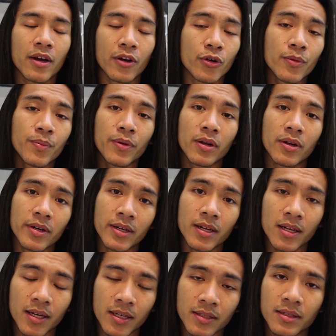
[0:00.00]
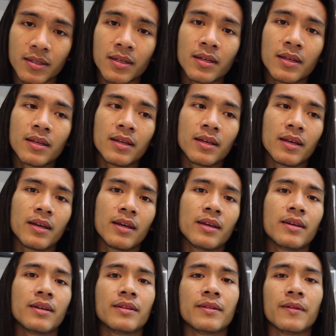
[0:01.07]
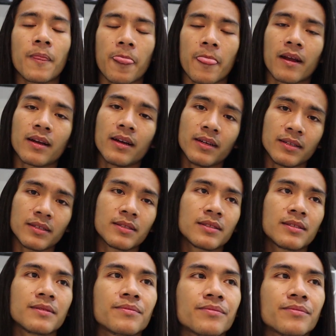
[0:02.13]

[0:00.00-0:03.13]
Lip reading: I hope you learned a lot. And guys,